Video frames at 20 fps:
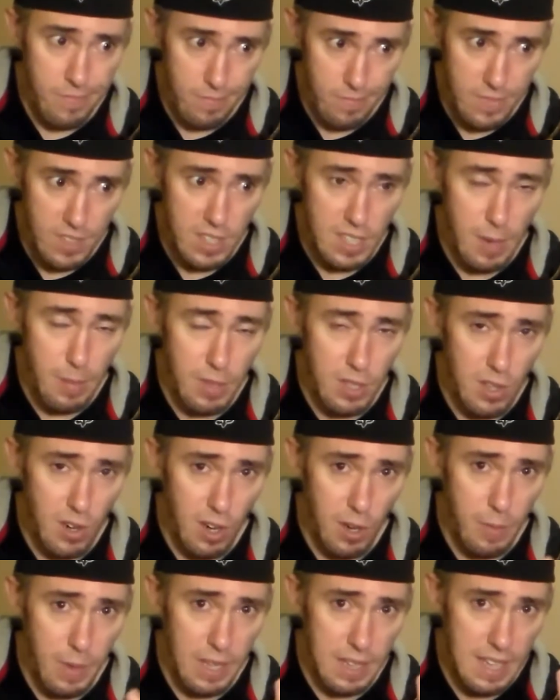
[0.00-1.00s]
since I've been
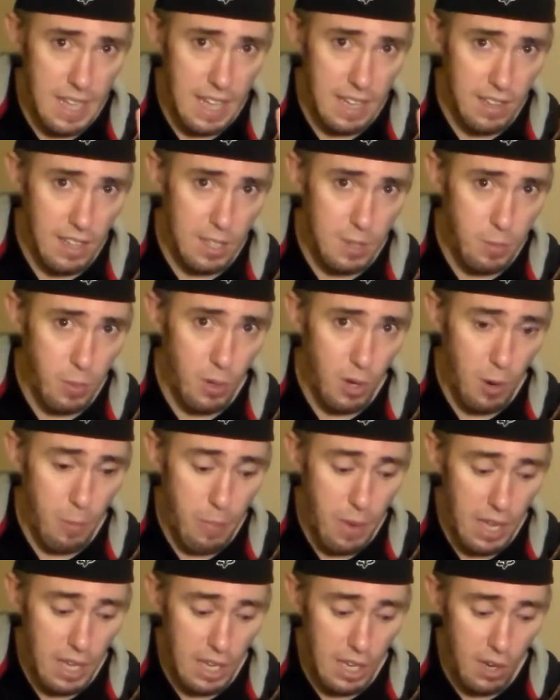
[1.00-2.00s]
talking about that, let's put our
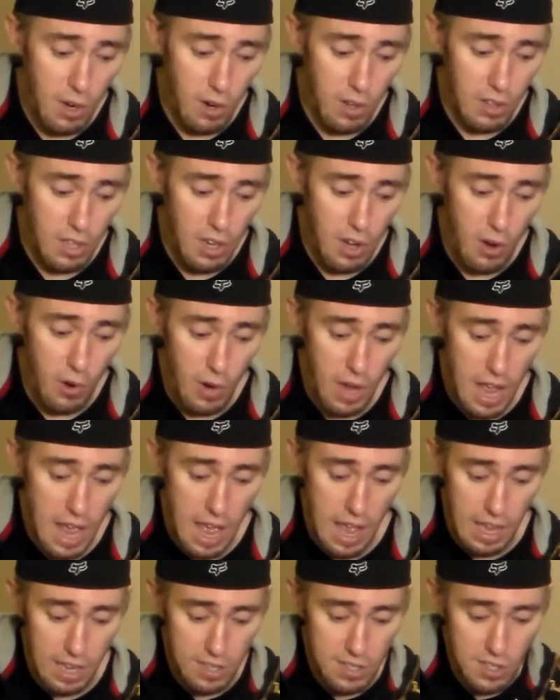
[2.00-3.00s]
pinky on the note
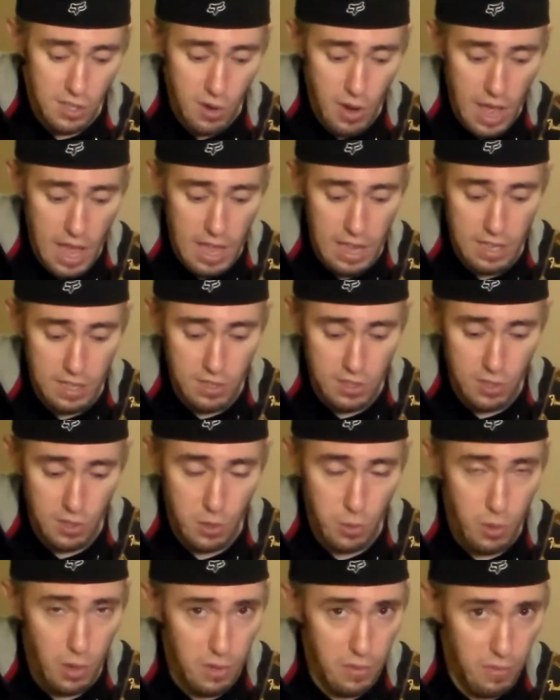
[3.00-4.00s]
A. So A is your
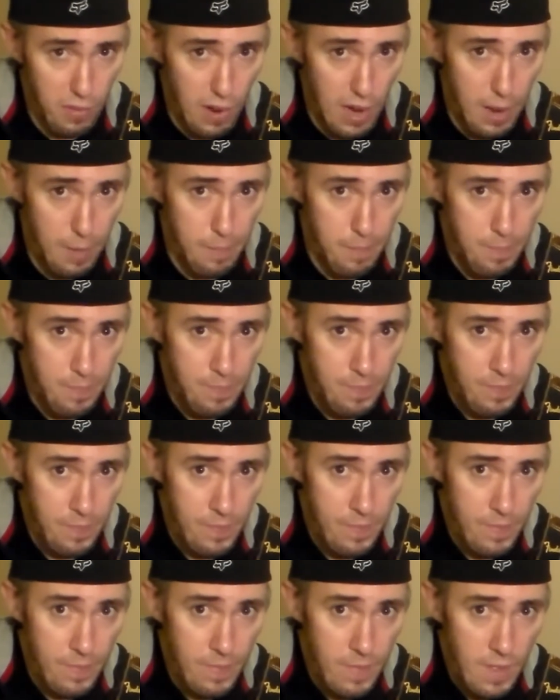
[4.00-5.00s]
12th fret
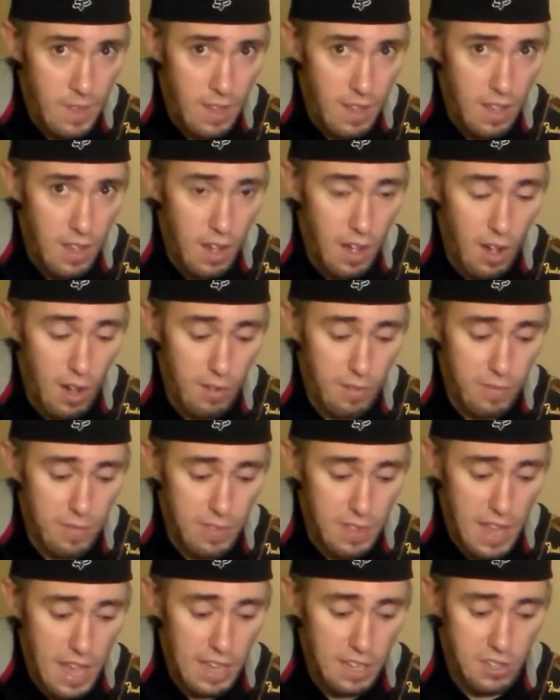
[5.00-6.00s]
of
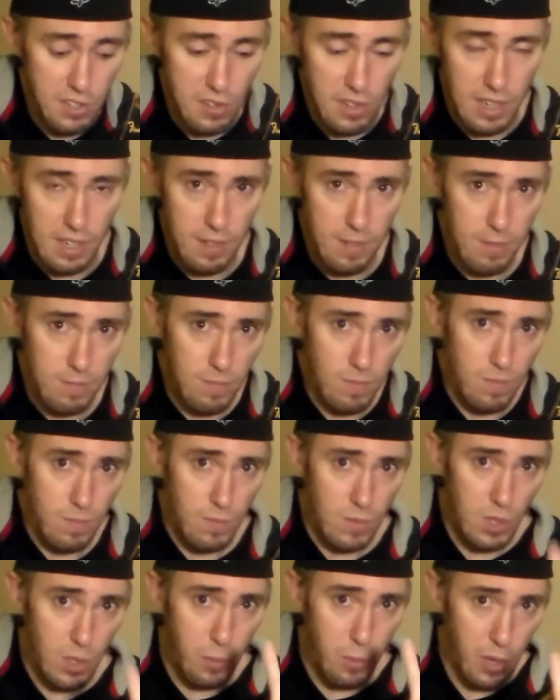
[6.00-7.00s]
the A string.
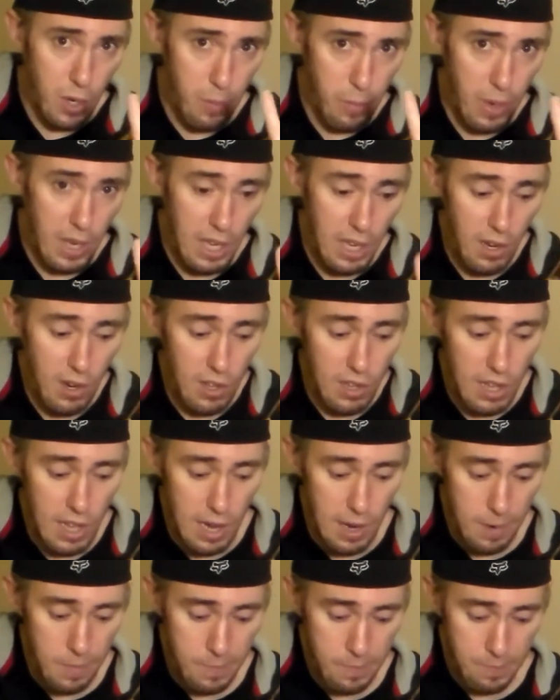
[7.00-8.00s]
So put your pinky on
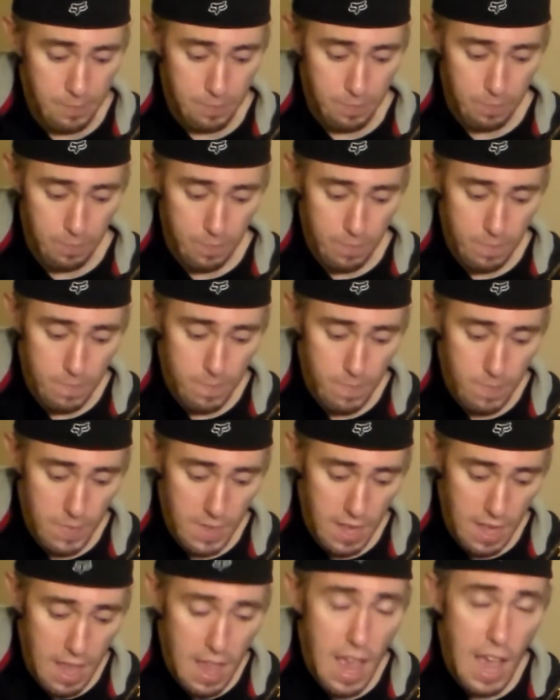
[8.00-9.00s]
there,
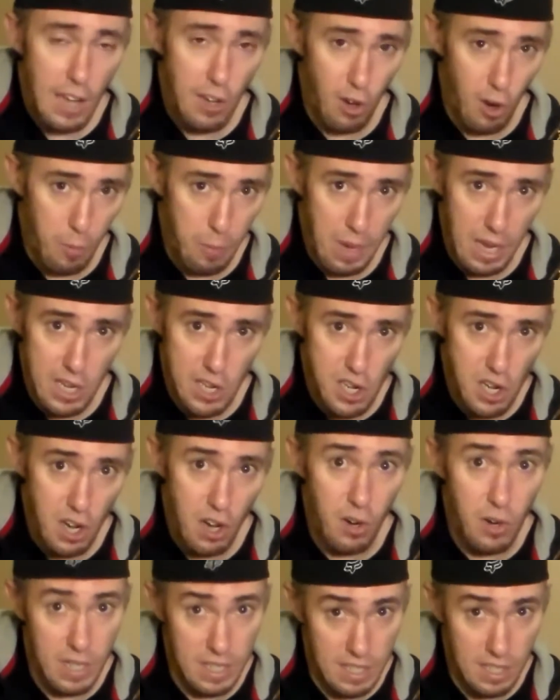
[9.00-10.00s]
and your
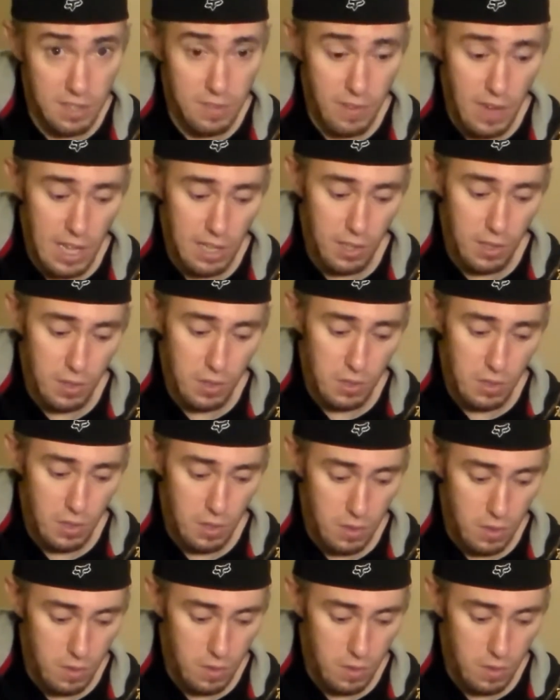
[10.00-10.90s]
arpeggio is as follows.